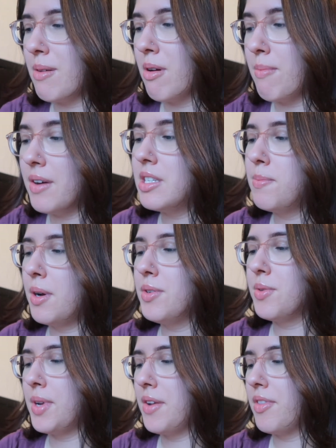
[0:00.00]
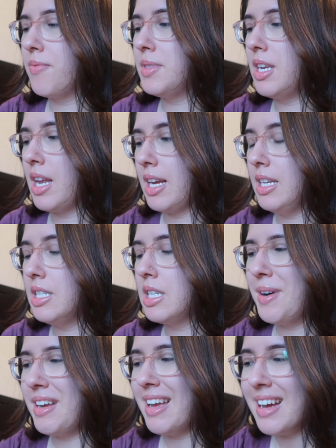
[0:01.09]
I'm about to post one of them tonight,
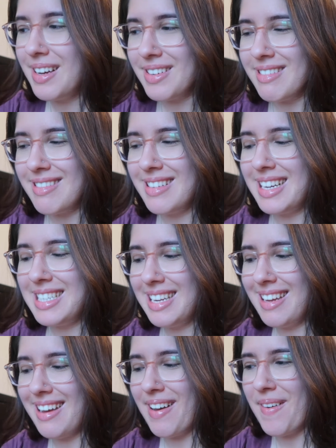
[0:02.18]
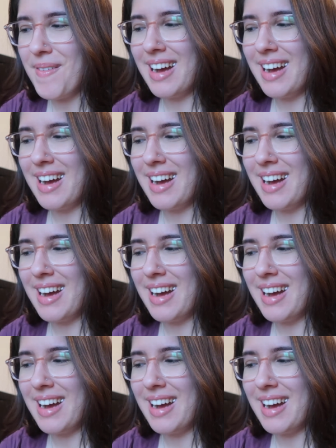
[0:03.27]
but yeah, I did it.